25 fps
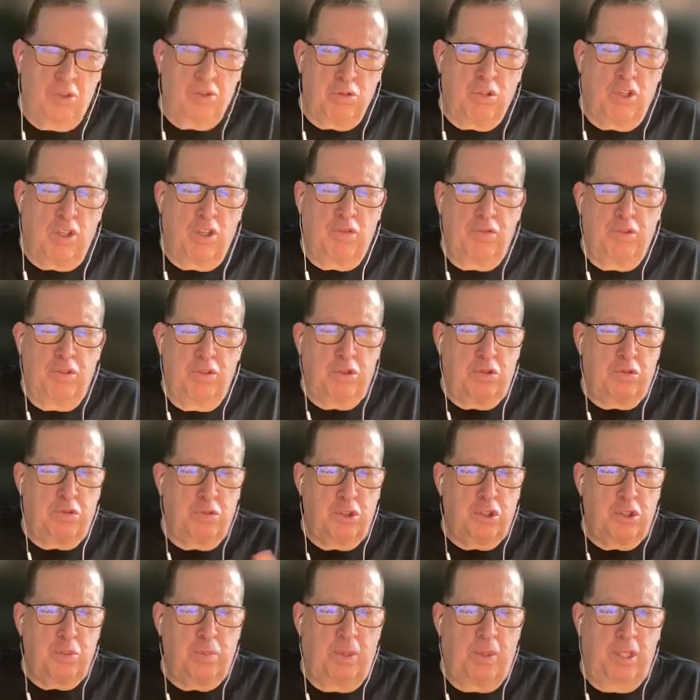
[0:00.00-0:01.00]
your office
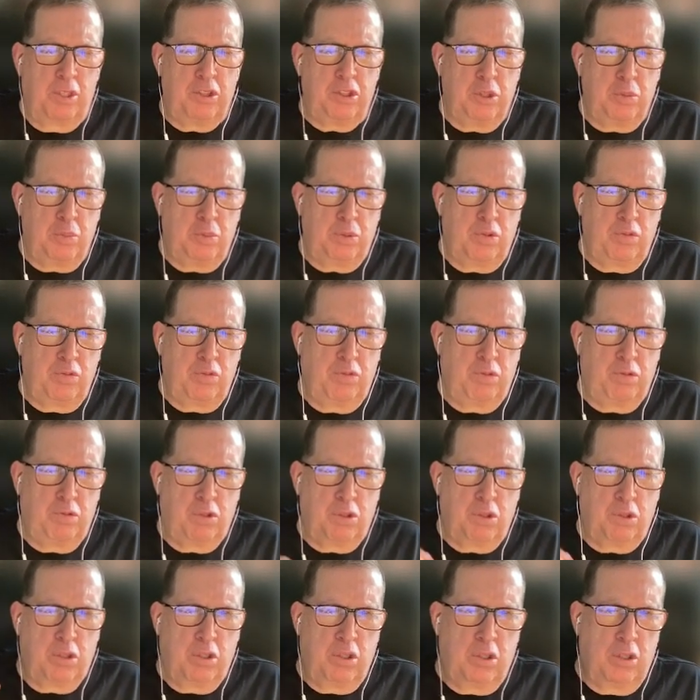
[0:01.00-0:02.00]
responsible
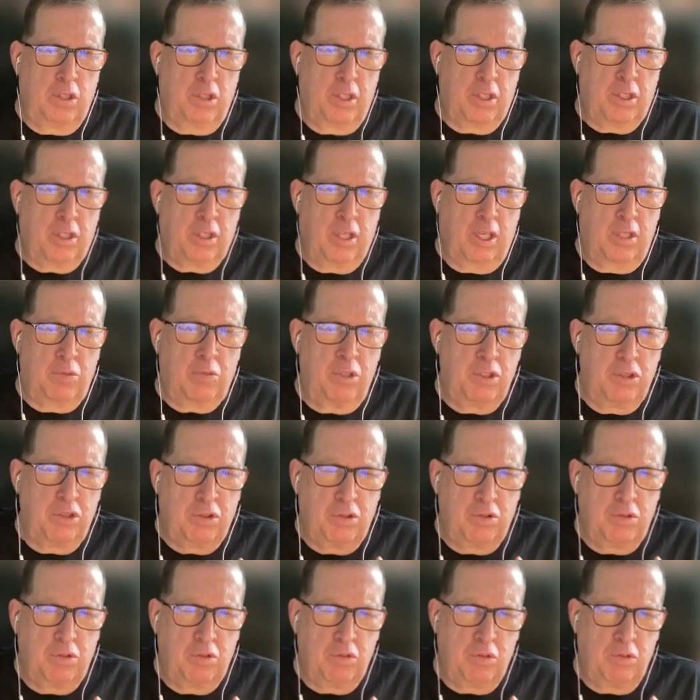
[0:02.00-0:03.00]
for, like, I went
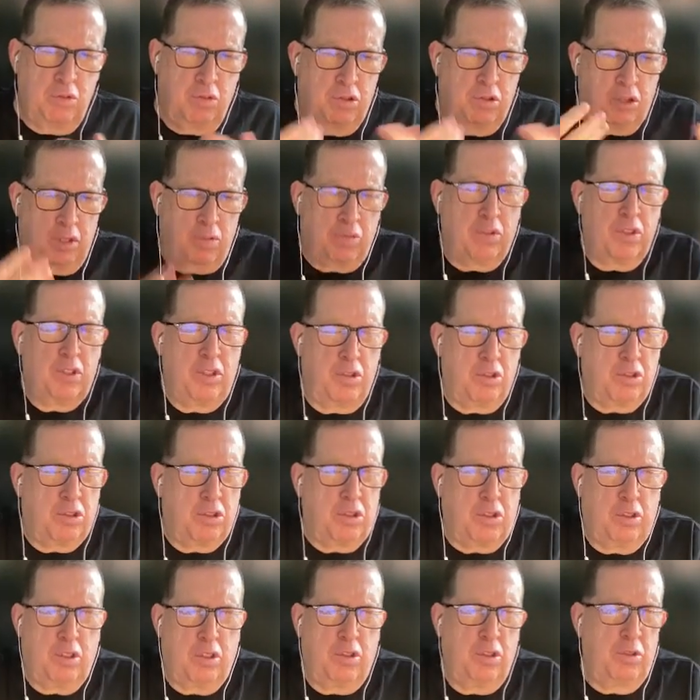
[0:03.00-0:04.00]
to several years
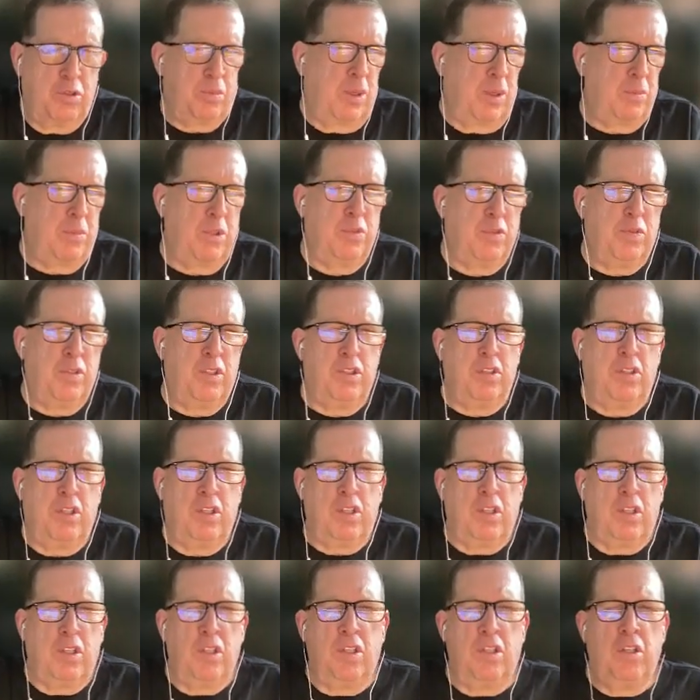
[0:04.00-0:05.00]
ago, it's probably over
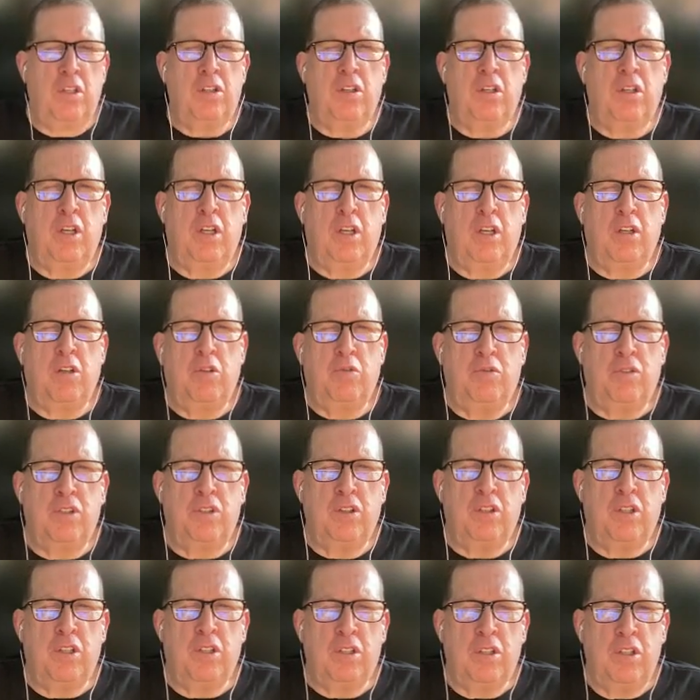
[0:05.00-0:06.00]
a
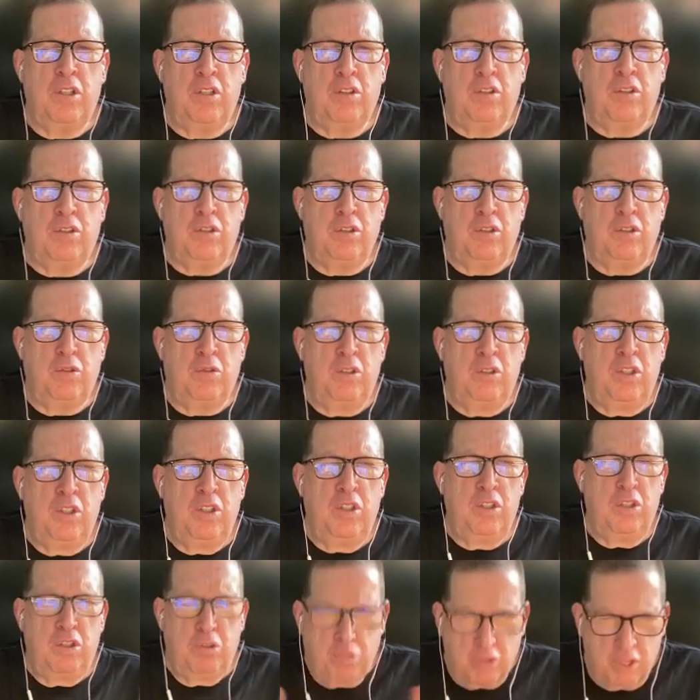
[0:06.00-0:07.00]
decade ago.
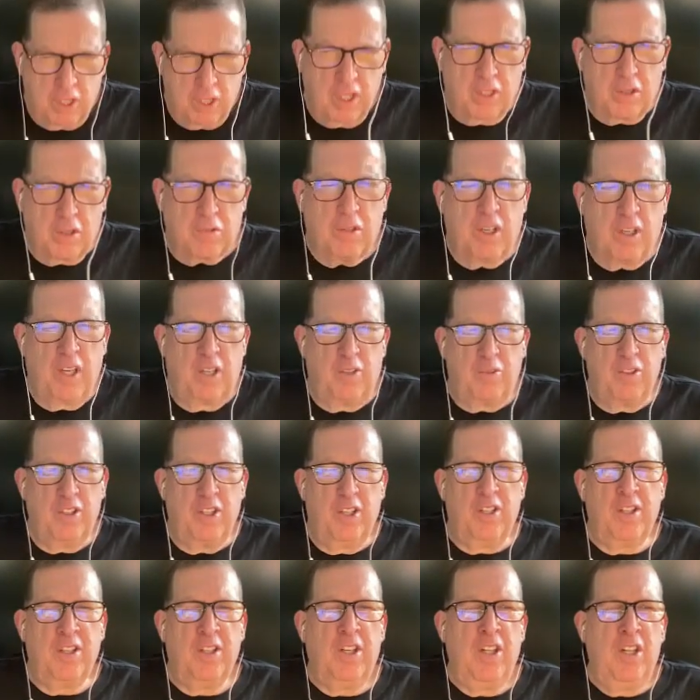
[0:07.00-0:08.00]
You were not around
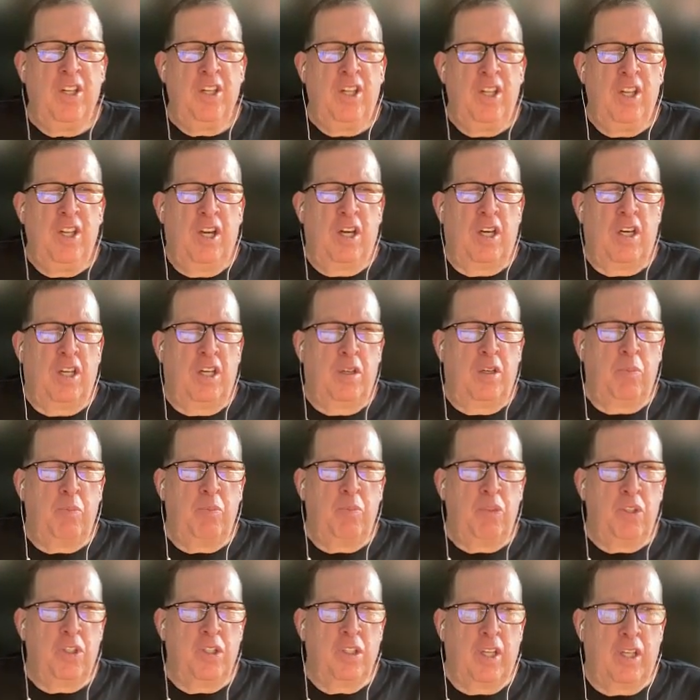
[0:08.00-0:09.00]
then.
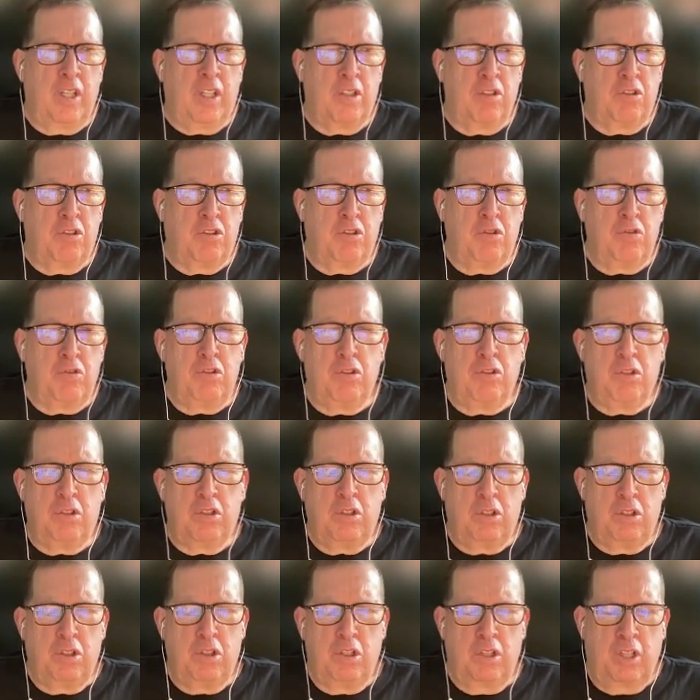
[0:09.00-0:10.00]
Like
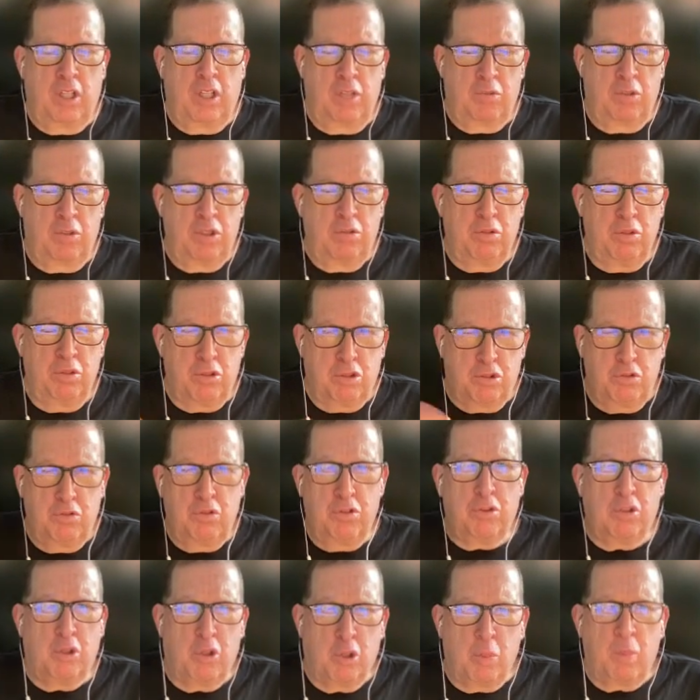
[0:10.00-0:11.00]
I went to a
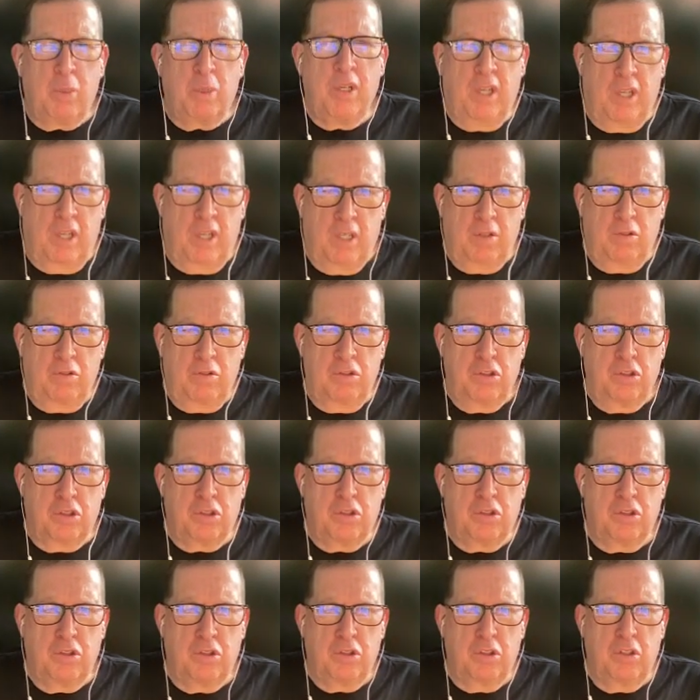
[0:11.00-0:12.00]
junior open
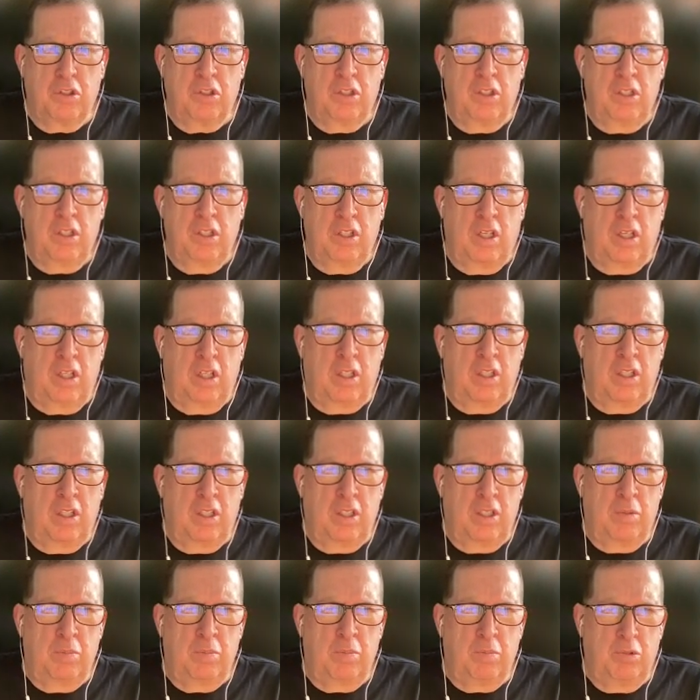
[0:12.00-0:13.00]
house,
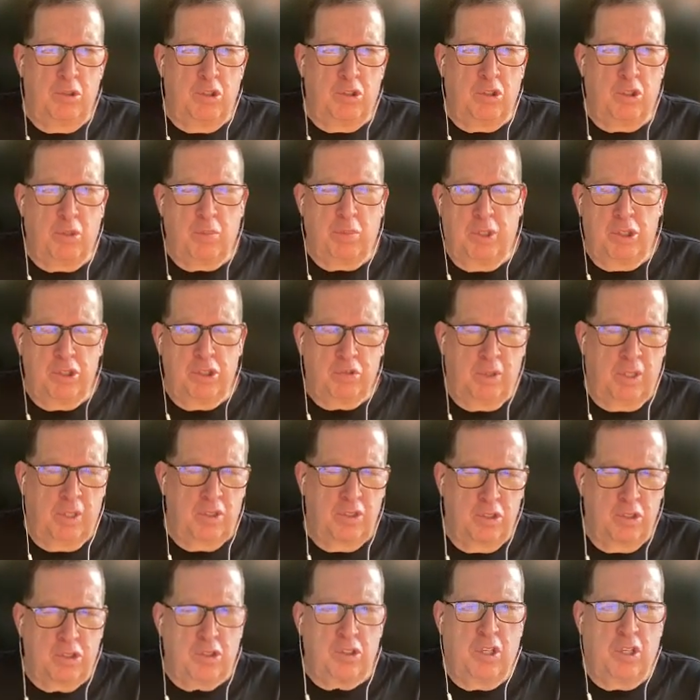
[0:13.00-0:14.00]
which took place around
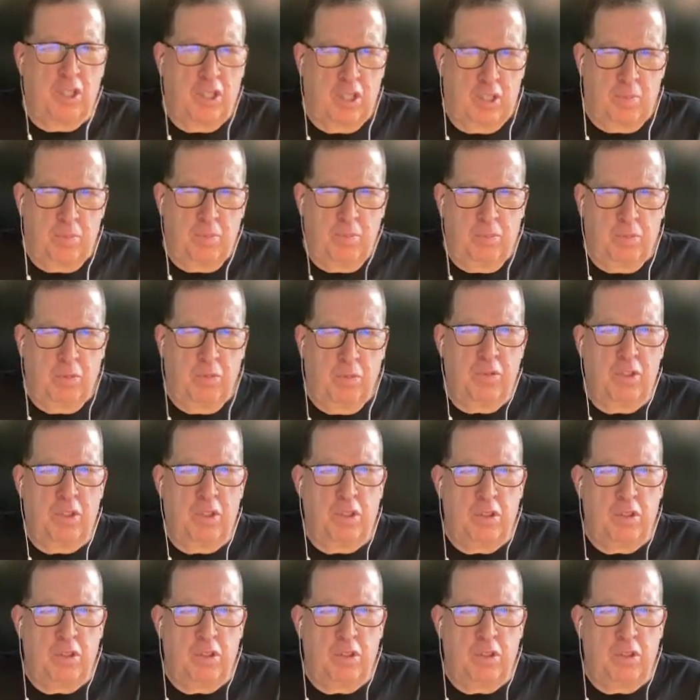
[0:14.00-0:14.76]
this time of the